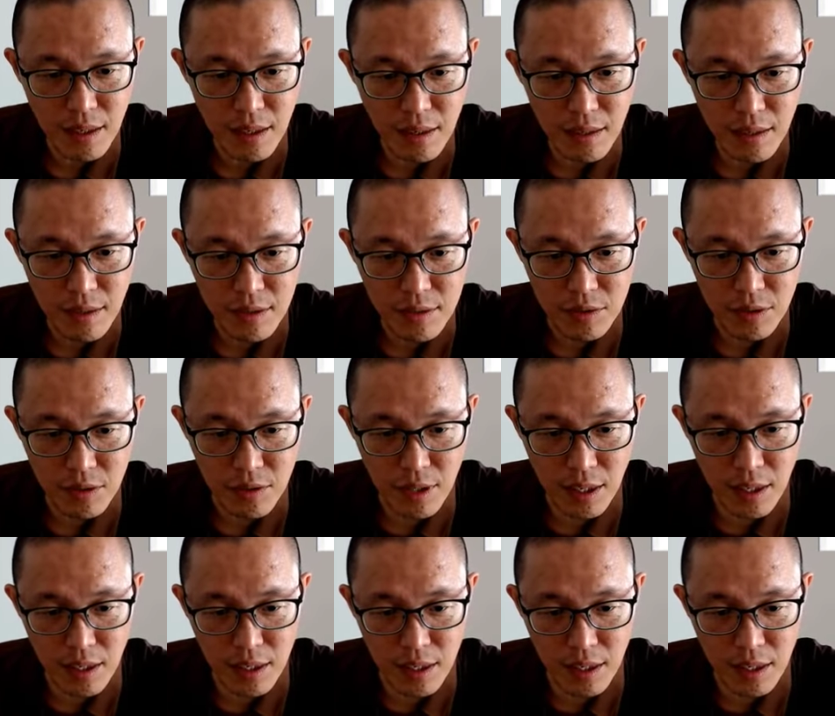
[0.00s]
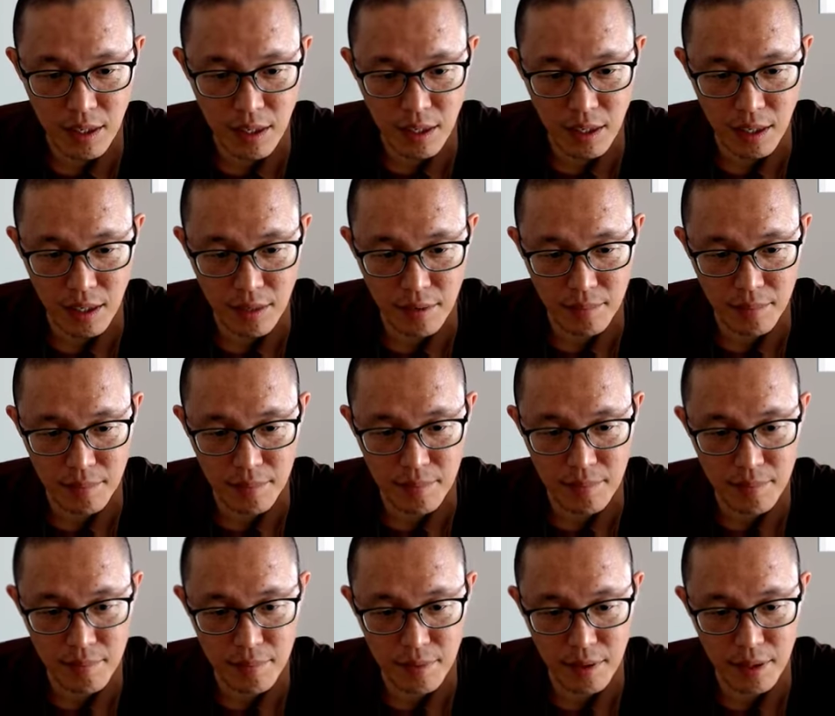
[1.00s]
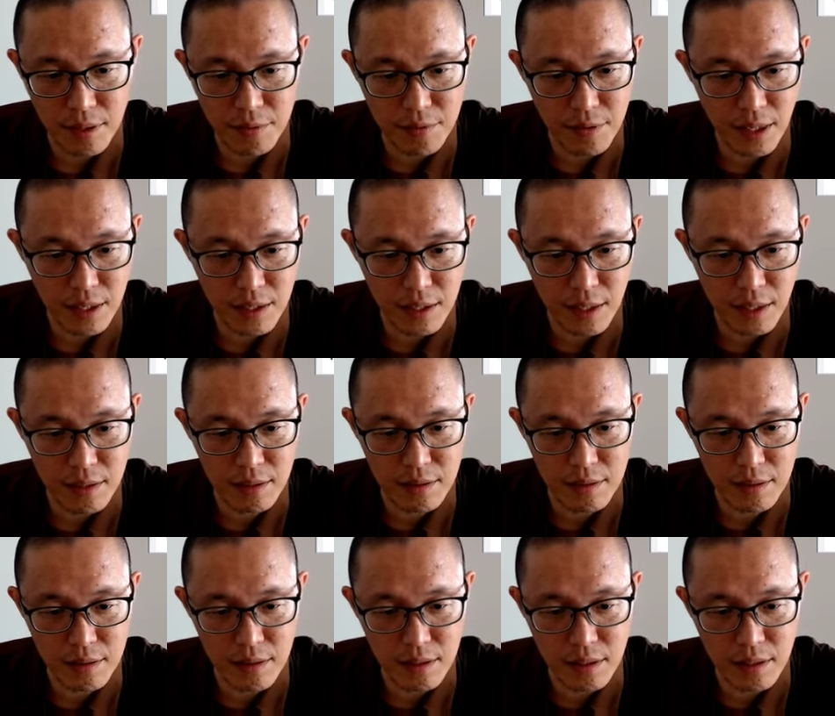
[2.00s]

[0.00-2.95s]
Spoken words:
So, if I can